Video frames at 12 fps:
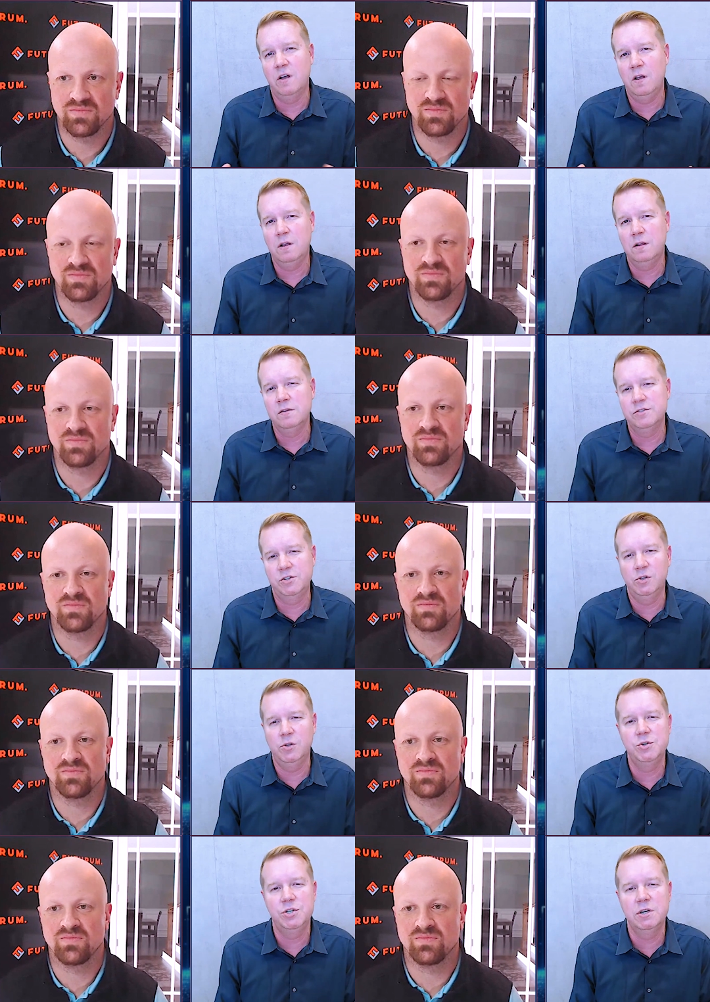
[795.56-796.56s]
Speaker 1: all
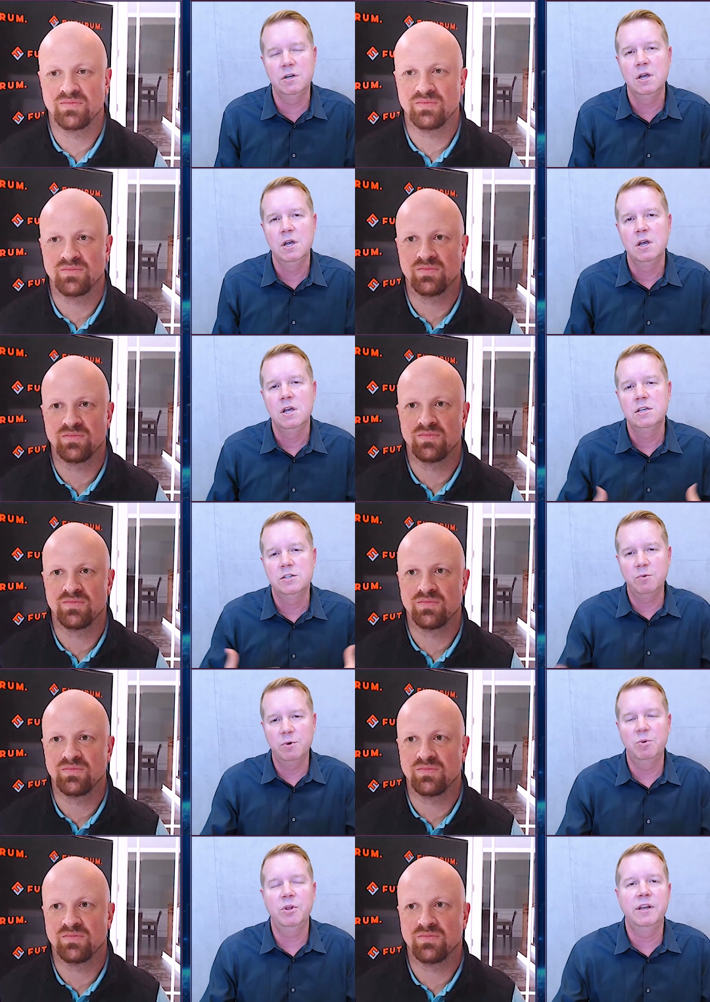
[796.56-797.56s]
solution. So
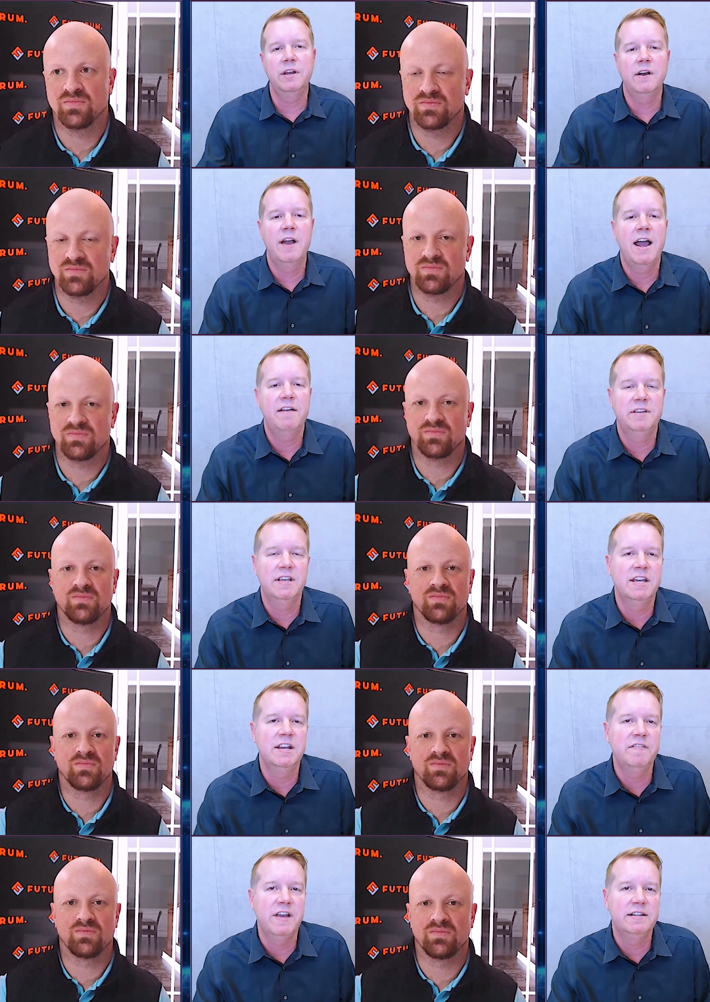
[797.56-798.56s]
we're really going to have to
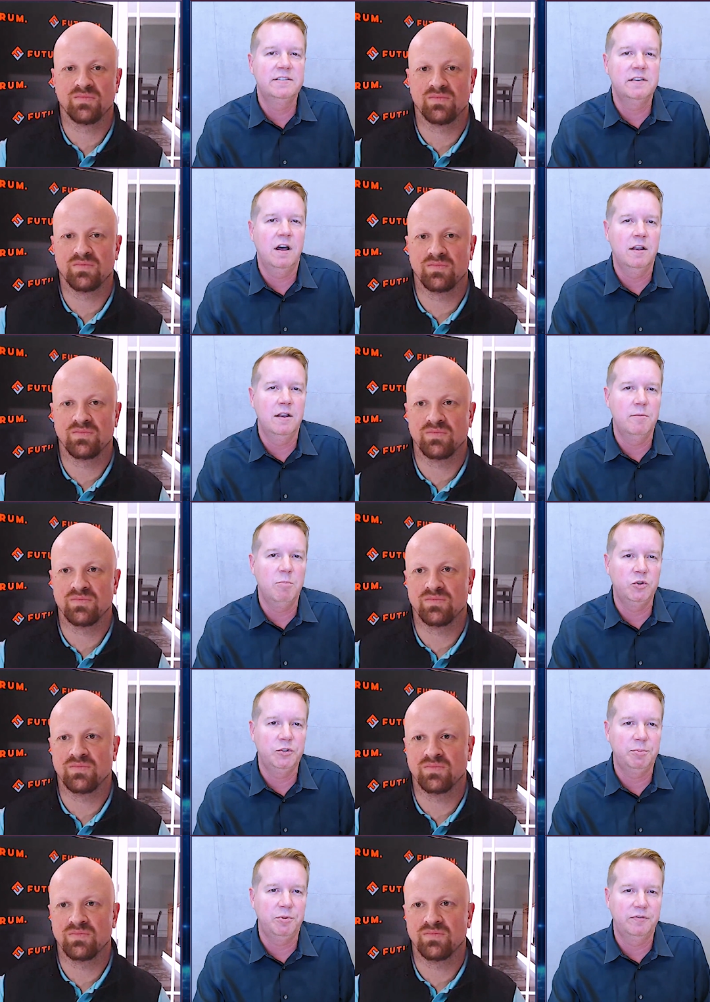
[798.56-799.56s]
innovate on
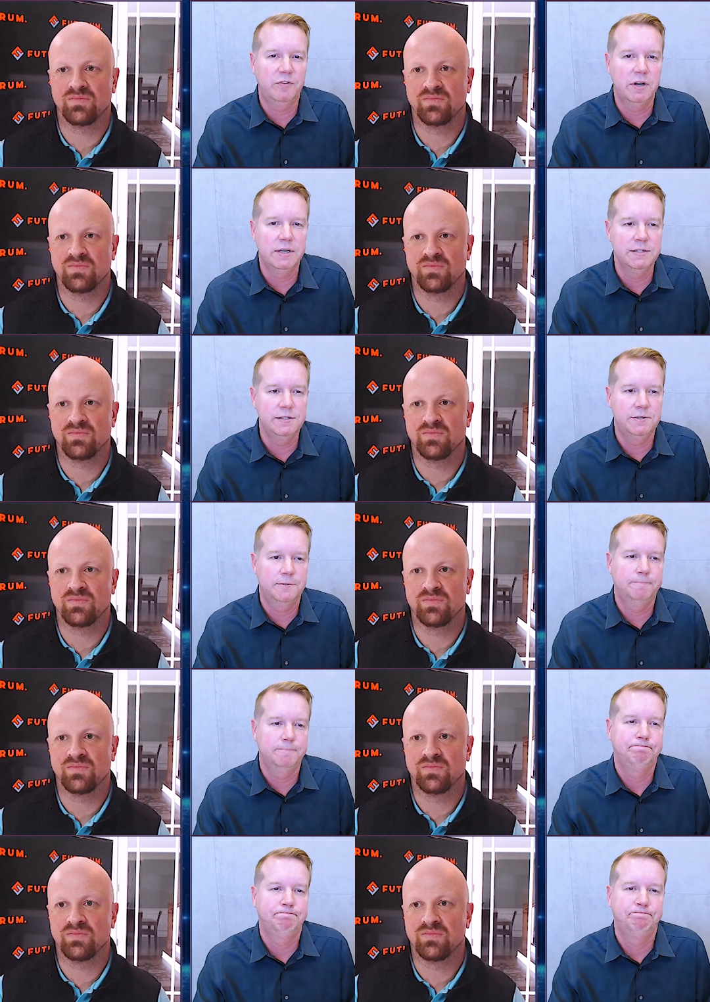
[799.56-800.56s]
multiple fronts.
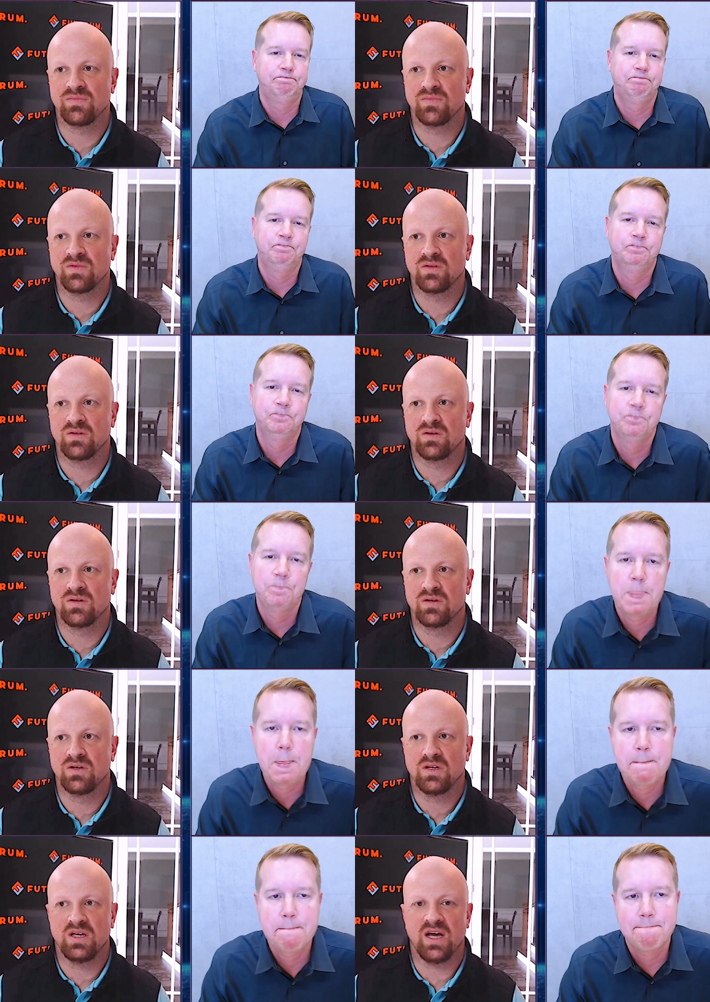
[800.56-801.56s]

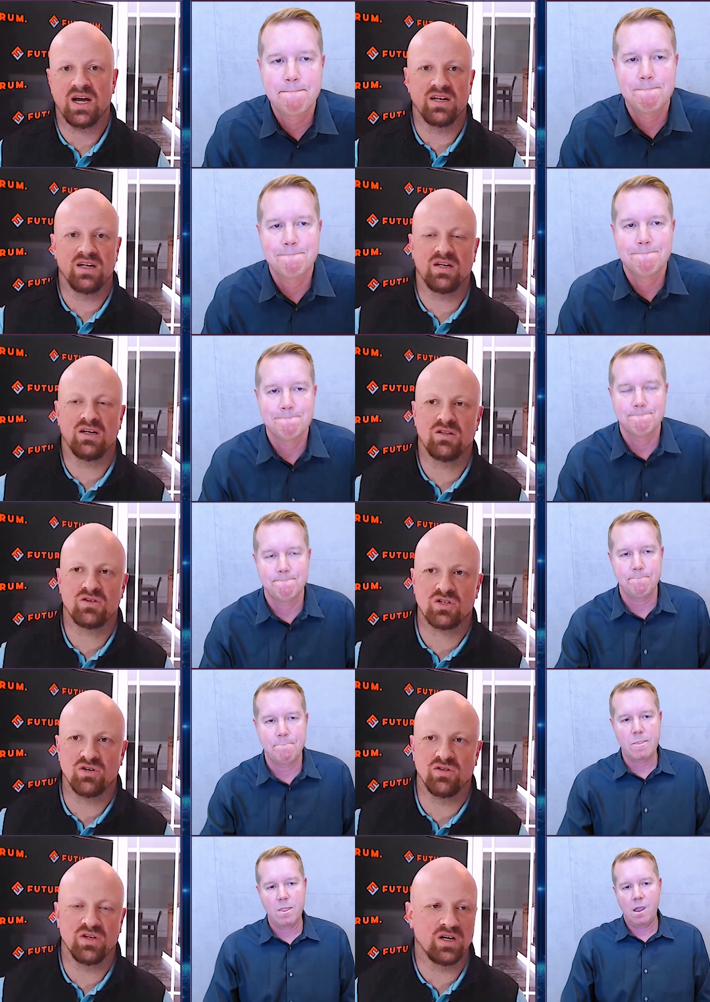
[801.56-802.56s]
Speaker 2: Yeah, and, and
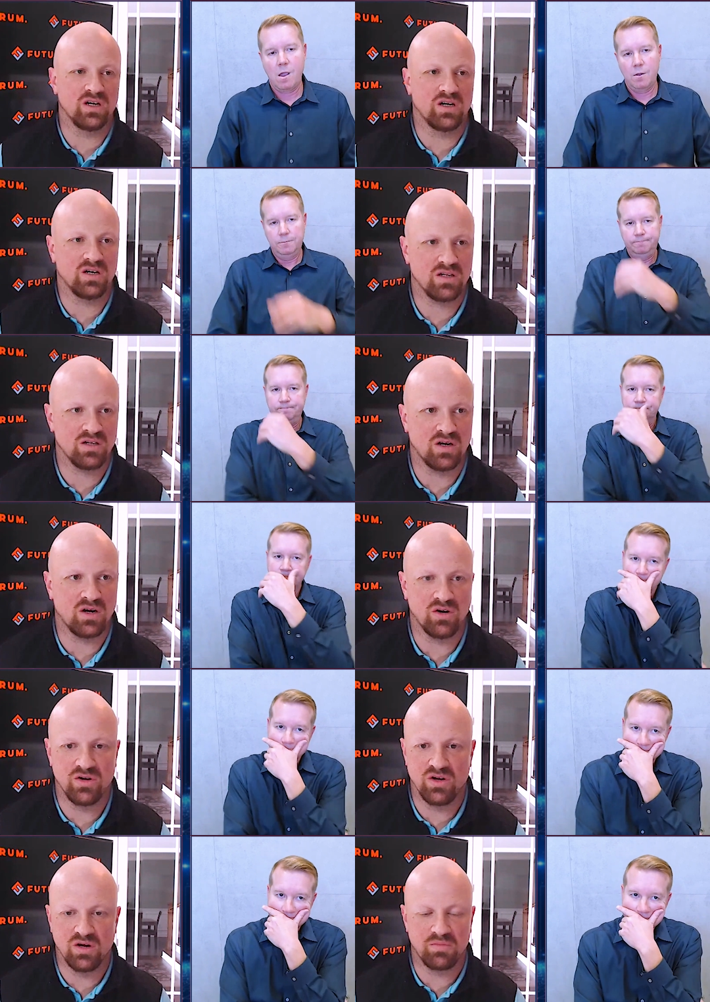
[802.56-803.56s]
certainly
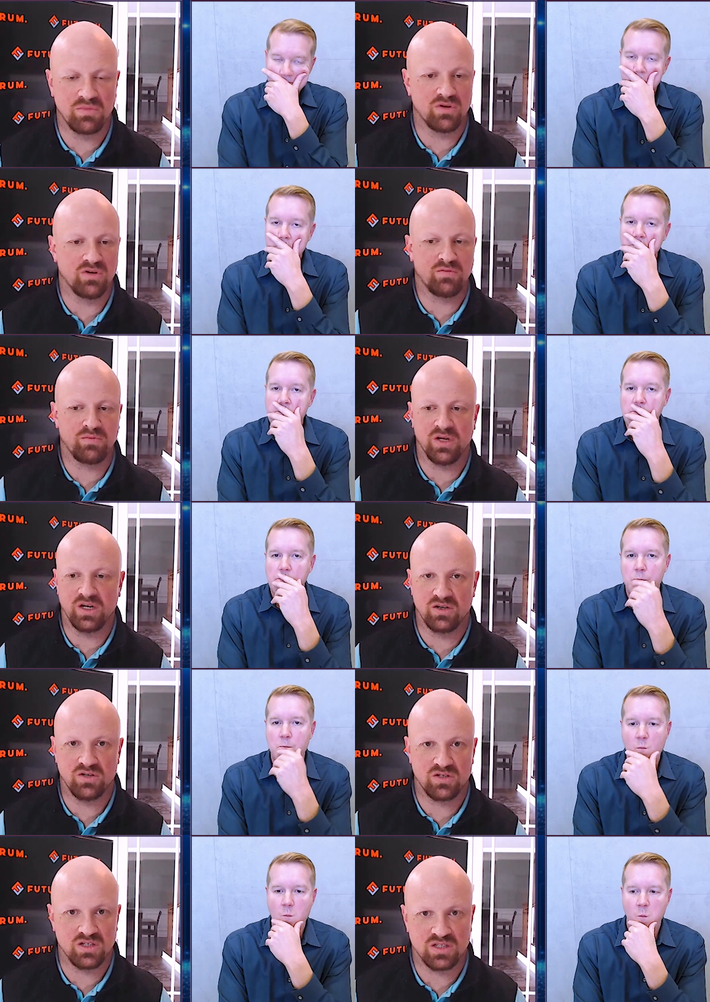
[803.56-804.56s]
are a number of
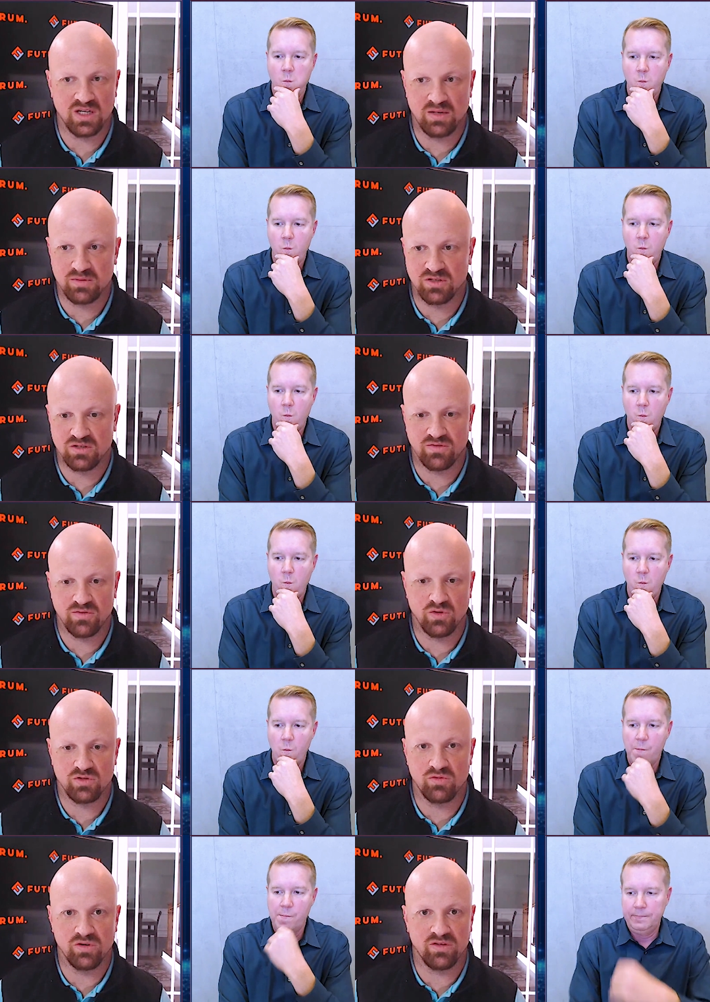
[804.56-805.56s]
players, and Samsung's of
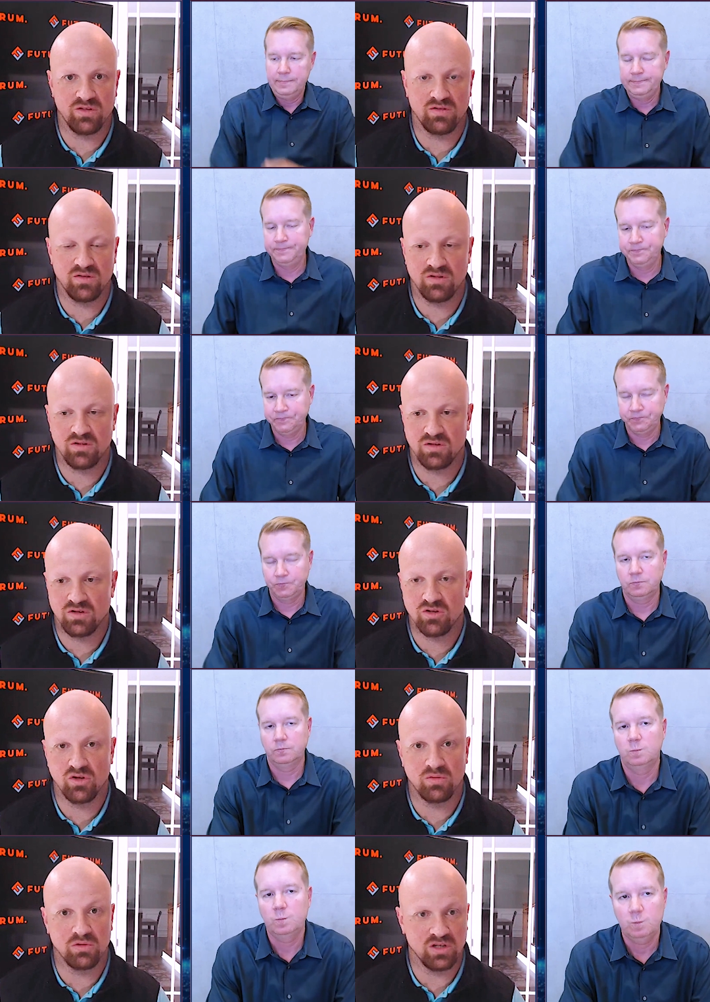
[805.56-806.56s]
course one of the, the, the
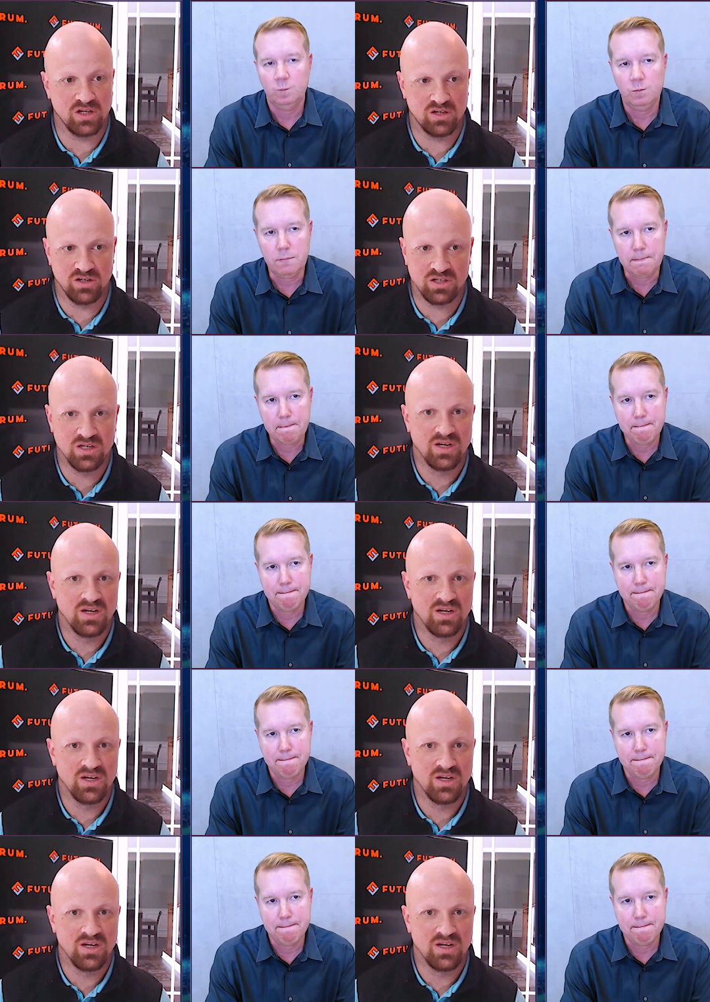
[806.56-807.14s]
global leaders.